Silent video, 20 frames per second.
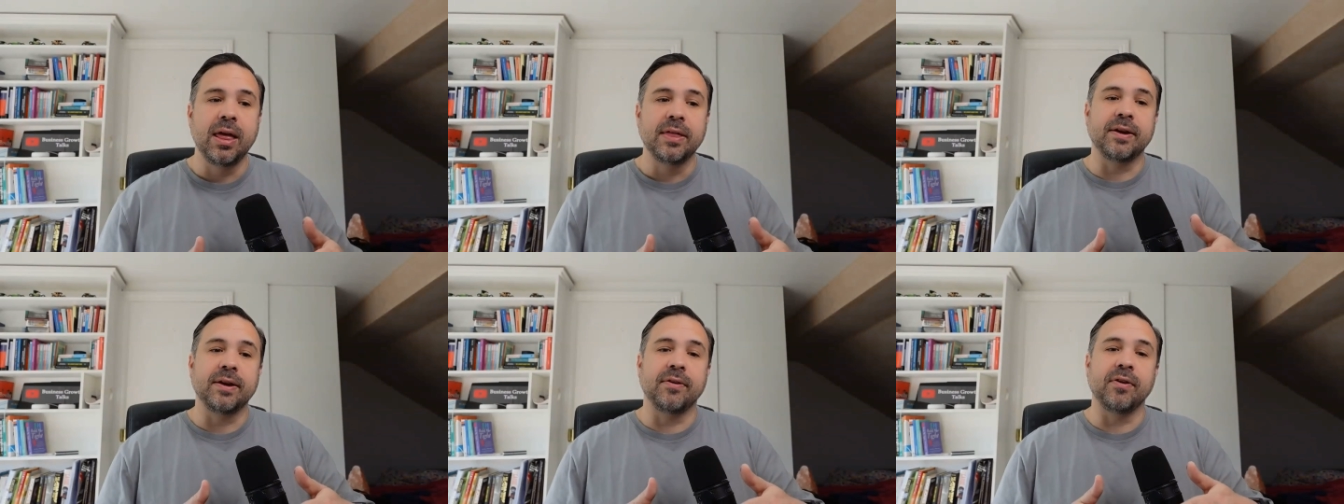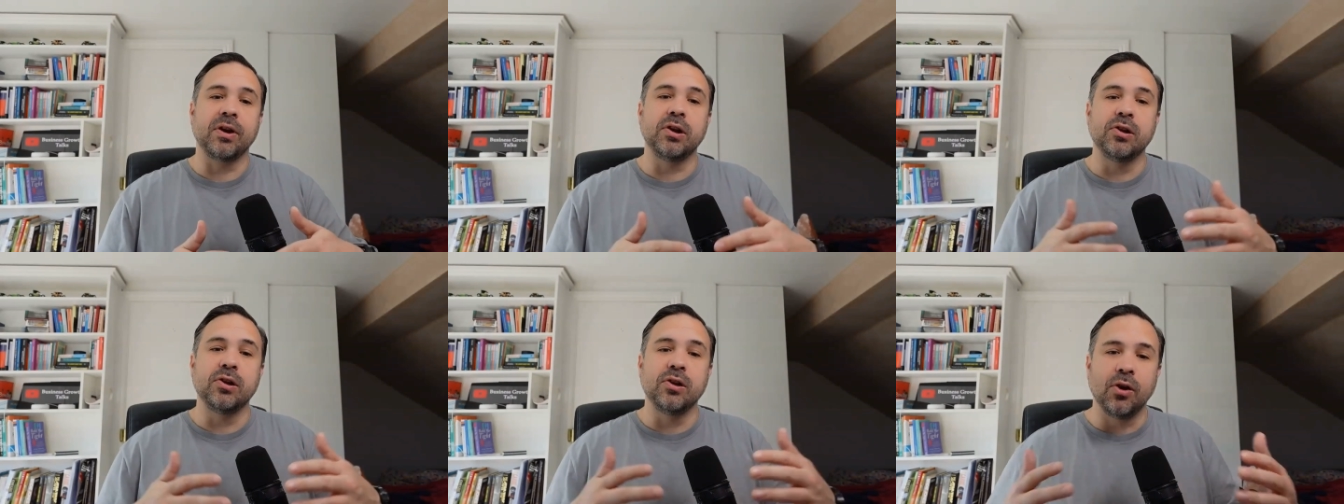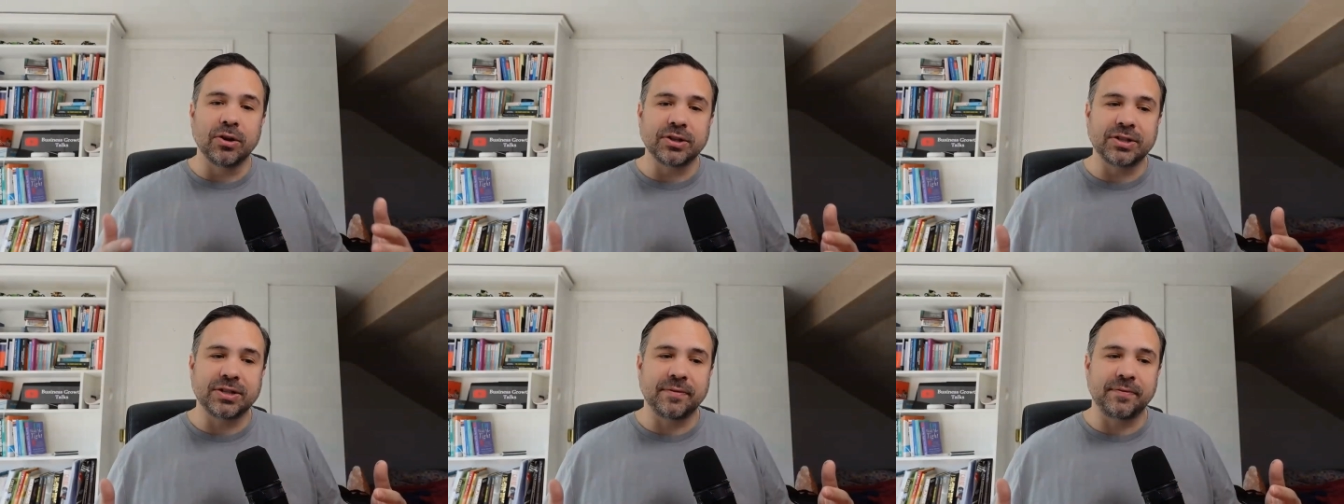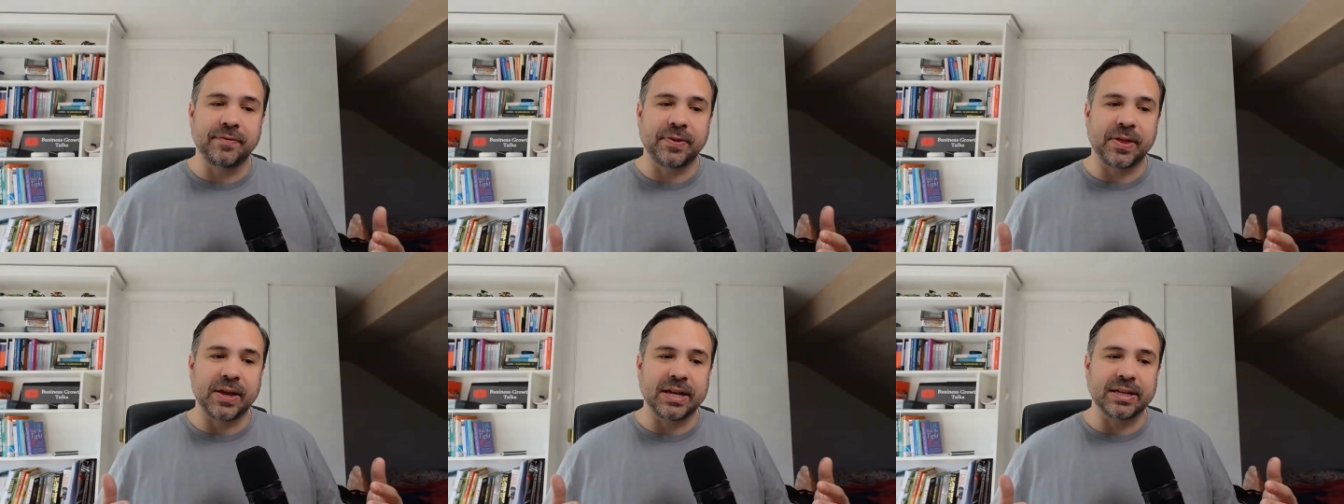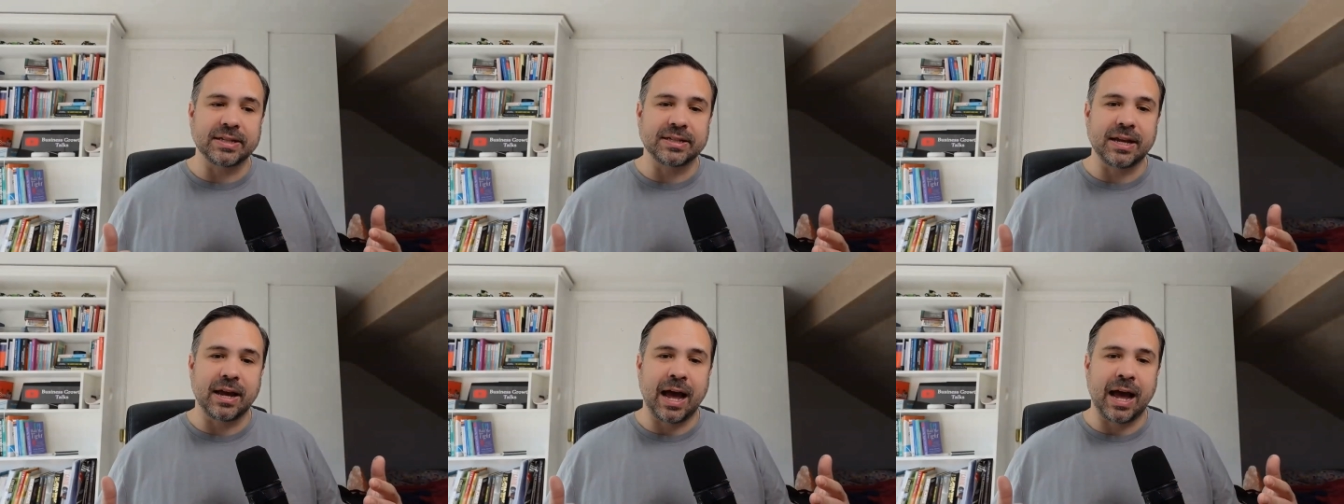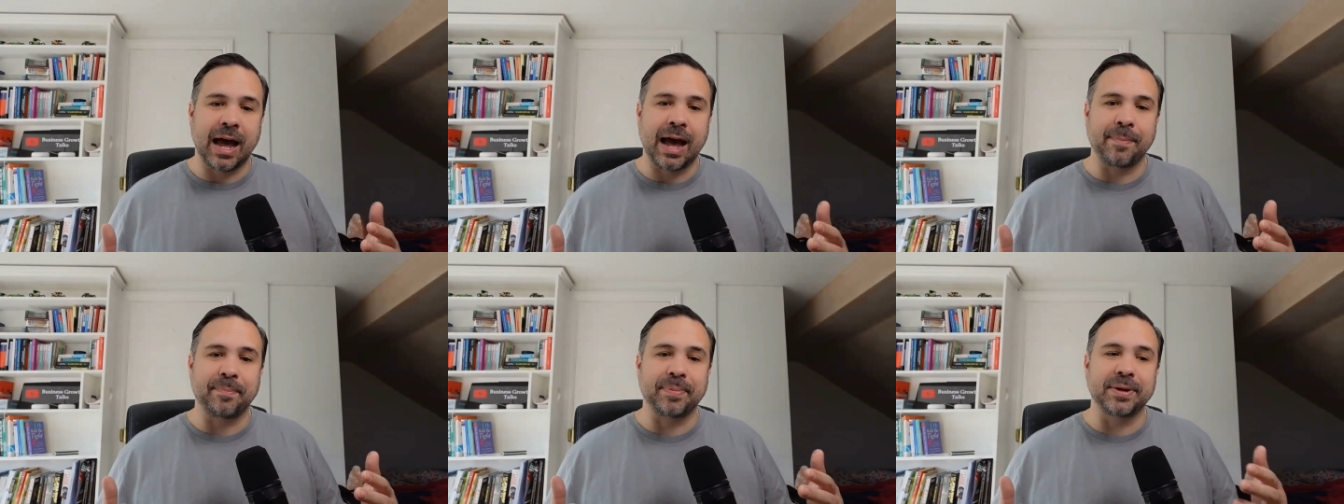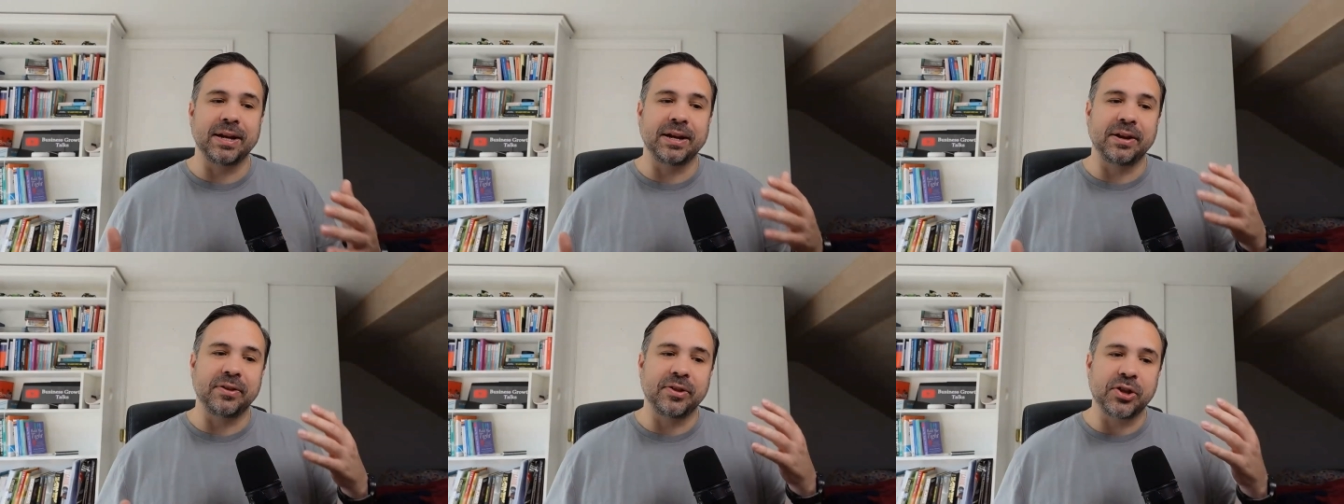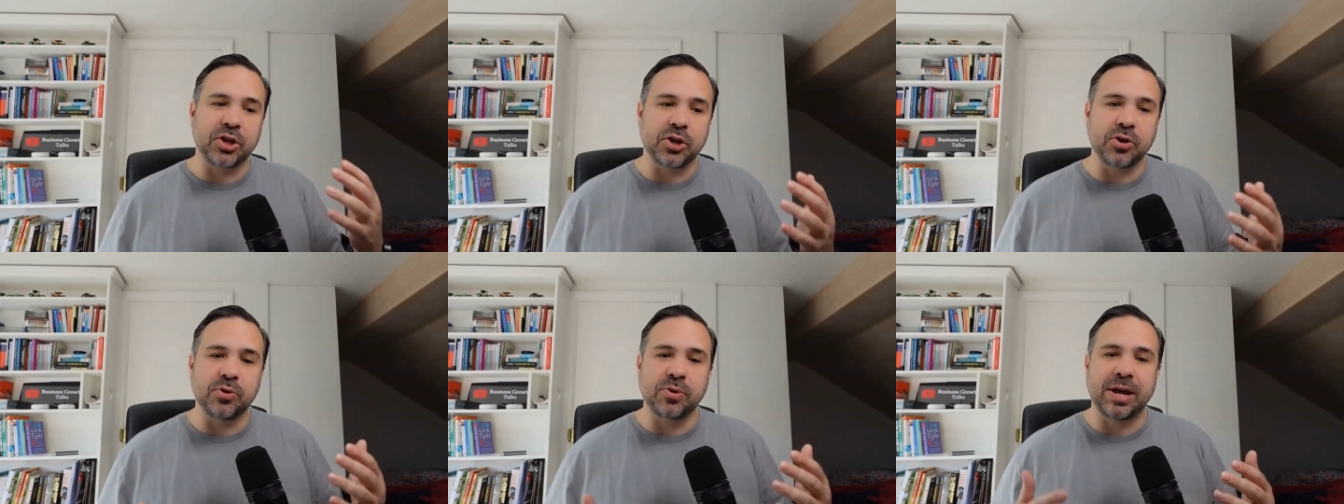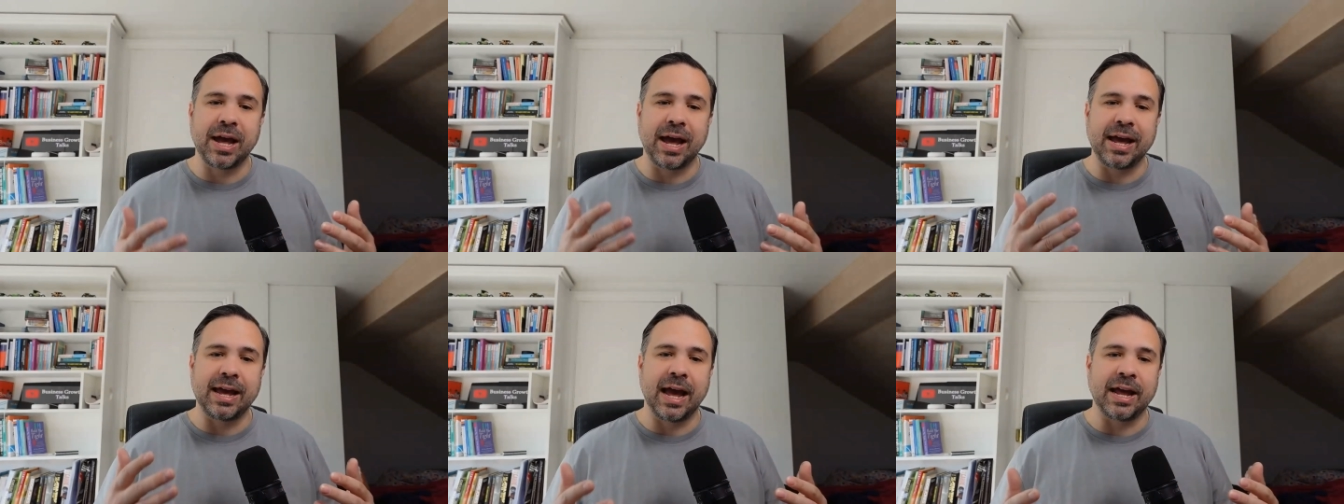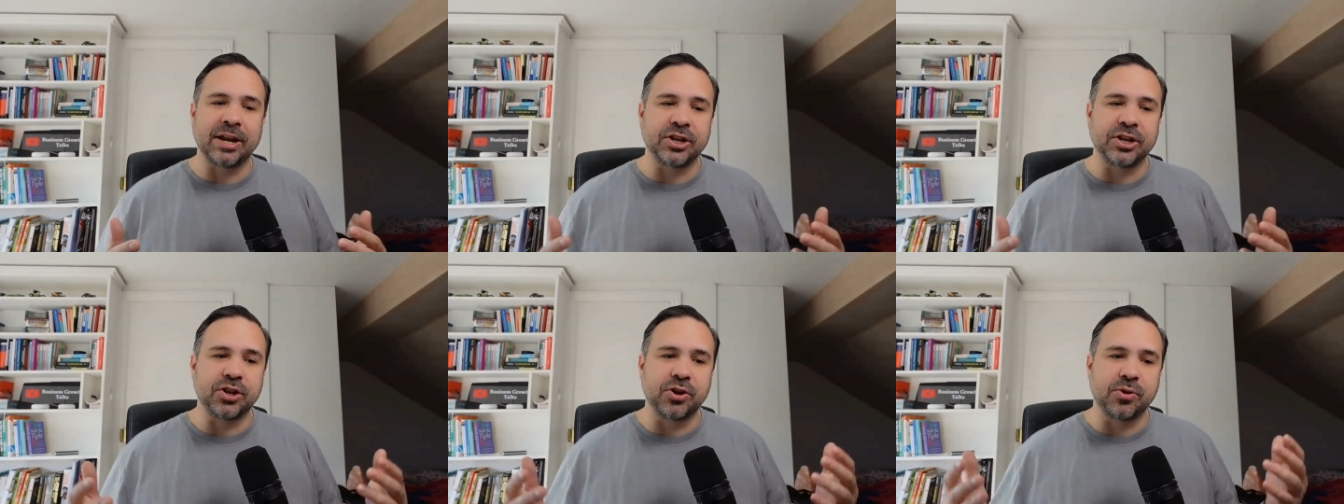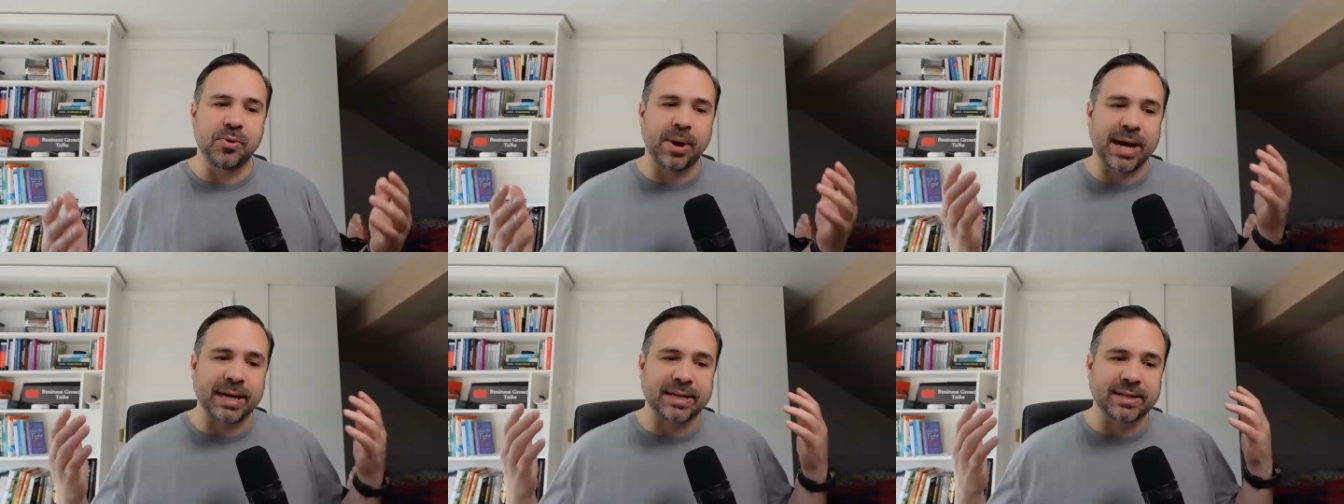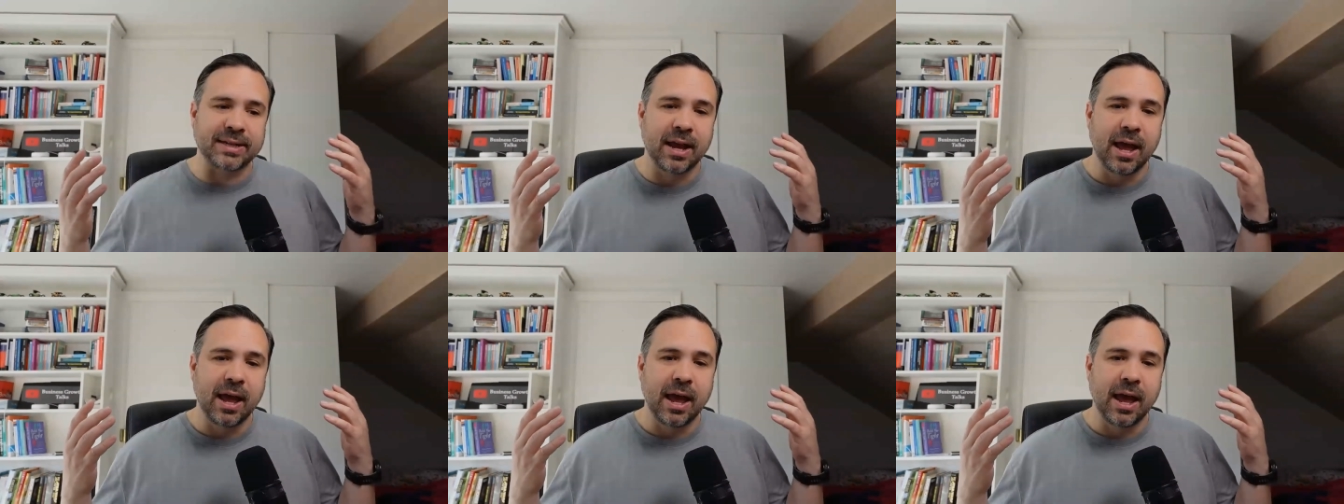There are lots of things that are happening in the U K and U S,